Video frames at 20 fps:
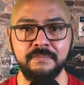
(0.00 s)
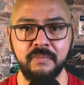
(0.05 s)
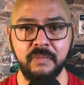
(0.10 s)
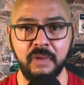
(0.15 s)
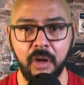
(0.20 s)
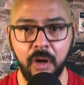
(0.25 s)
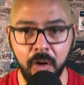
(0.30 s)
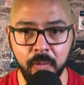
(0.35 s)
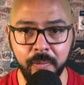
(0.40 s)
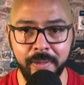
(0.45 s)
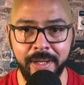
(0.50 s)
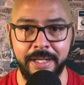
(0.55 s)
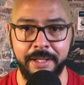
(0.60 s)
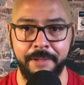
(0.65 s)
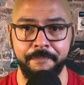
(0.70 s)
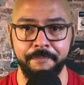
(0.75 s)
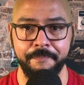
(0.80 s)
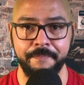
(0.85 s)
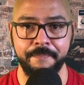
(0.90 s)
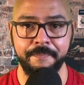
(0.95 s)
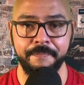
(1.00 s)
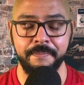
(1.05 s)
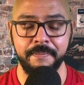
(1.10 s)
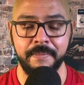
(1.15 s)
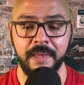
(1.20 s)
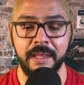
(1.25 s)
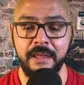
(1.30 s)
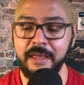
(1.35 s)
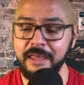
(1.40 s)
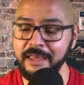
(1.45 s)
Already.
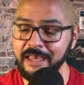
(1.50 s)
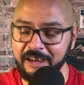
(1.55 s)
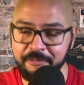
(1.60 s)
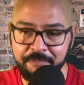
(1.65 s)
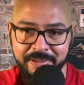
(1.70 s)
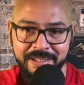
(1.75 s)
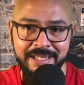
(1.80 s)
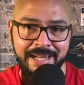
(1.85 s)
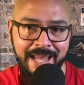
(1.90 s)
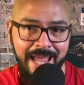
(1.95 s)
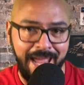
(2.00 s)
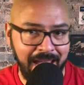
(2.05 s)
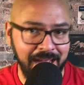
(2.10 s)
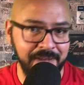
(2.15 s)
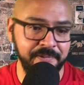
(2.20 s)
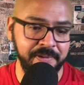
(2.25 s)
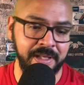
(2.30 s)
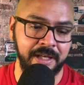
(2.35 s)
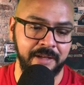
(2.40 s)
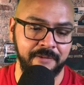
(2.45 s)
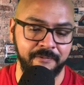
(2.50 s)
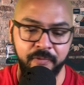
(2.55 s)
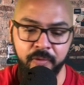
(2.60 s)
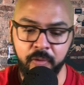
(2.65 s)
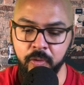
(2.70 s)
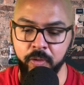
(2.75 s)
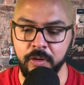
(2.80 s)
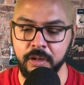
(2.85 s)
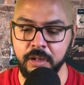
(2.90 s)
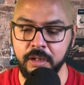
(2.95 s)
I've been an advocate
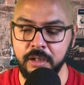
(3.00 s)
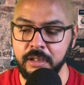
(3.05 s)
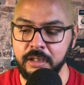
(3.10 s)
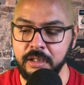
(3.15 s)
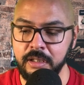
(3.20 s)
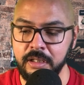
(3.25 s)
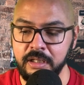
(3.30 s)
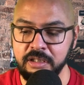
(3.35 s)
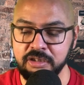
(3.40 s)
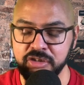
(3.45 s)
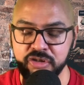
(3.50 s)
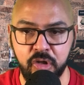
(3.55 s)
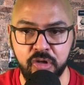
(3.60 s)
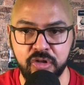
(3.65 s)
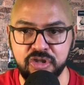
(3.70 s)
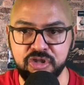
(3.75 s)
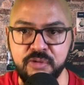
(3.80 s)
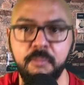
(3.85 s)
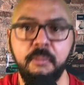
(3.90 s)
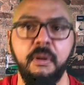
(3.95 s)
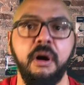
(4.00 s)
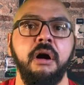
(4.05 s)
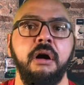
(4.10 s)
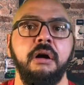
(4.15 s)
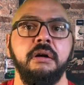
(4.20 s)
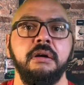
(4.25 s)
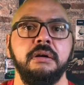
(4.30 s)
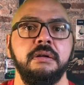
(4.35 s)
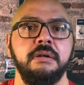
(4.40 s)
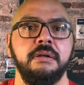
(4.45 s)
for start small
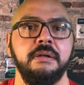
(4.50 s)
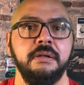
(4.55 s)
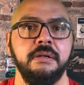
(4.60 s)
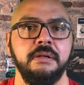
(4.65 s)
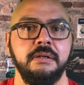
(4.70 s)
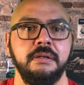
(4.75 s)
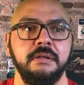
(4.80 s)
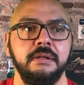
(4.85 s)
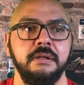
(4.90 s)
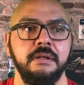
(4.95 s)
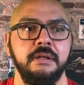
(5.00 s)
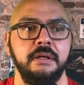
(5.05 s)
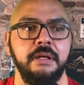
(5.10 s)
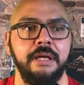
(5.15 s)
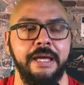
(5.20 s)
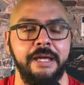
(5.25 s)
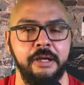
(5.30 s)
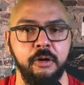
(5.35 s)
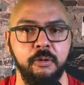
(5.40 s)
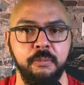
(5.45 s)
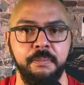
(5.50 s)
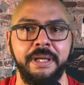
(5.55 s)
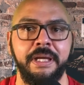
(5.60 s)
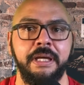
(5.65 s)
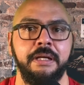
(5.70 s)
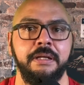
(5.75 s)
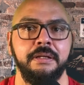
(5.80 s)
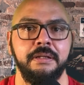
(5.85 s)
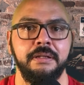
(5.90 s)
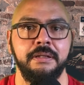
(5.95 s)
and go big.
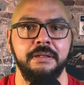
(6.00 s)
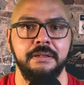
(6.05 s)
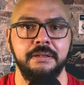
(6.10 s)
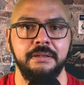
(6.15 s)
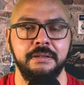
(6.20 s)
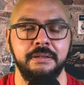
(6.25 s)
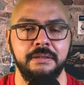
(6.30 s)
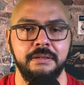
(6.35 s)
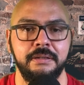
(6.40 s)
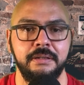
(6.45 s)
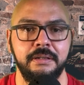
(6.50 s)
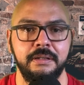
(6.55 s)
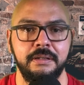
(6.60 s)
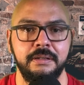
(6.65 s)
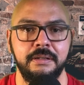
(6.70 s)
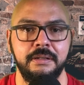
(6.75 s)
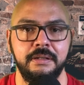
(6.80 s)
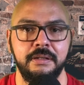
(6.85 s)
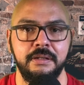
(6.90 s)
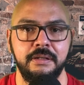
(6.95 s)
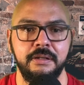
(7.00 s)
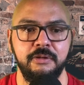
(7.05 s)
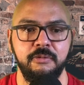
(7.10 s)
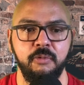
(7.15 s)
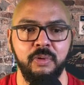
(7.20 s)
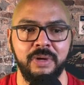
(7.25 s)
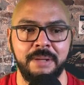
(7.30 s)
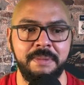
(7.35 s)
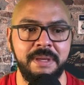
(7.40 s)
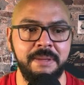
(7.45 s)
What
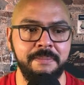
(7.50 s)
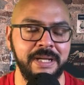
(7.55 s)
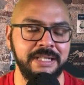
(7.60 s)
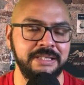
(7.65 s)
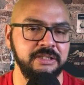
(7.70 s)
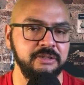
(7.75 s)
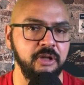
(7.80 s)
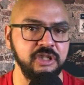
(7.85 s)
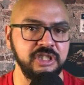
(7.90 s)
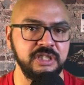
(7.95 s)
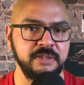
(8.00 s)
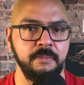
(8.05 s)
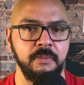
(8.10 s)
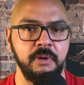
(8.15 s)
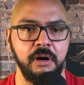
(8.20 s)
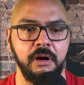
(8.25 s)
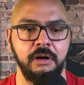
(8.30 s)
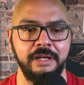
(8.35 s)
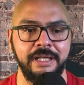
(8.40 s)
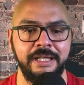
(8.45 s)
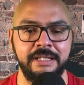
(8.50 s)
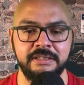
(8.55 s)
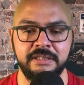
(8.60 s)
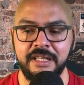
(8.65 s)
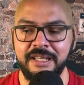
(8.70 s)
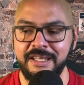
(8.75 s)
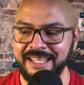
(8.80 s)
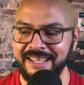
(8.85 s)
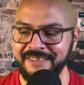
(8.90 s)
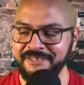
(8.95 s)
I mean by start small is
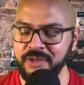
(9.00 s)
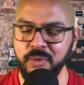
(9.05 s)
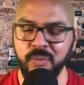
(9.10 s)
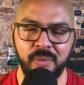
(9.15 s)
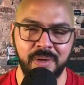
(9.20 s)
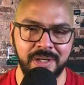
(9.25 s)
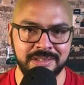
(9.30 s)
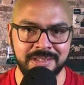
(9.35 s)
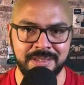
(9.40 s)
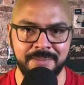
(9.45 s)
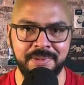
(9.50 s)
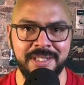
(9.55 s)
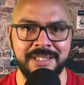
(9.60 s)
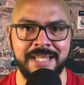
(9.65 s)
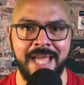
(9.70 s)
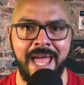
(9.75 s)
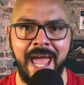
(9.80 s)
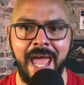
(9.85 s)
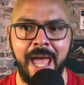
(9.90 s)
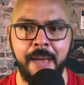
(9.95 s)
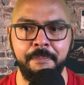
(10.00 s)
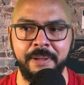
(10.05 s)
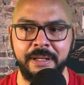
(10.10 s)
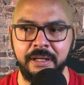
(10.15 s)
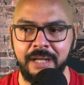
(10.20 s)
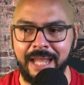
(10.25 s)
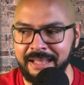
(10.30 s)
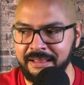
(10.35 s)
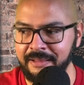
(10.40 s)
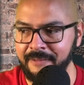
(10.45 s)
if you want something to happen
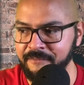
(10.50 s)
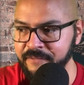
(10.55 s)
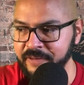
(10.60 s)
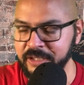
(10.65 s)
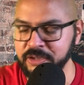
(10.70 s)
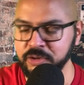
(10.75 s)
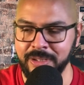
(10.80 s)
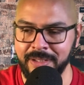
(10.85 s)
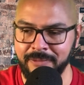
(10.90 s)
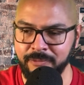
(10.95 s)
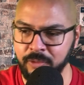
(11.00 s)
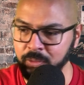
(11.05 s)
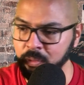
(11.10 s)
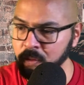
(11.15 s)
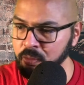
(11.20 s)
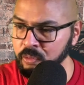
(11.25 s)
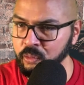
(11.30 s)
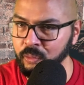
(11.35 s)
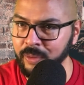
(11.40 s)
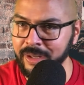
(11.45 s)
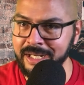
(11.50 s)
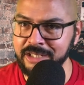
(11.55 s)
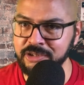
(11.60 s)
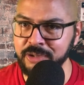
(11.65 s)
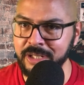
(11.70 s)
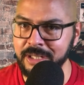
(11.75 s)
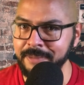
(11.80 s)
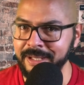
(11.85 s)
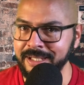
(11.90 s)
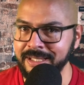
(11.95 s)
at the federal level, why not try to
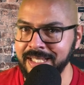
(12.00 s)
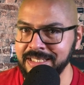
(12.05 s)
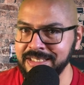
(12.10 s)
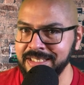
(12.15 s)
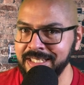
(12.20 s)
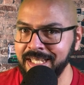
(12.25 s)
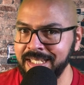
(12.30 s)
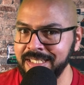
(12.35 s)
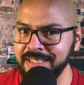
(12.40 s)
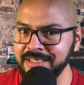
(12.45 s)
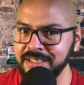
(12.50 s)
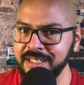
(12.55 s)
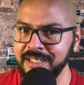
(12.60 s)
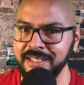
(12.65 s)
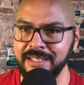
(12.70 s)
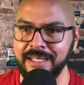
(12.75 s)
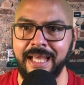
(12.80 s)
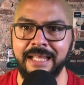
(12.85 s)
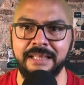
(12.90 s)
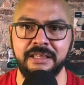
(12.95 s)
make that change at the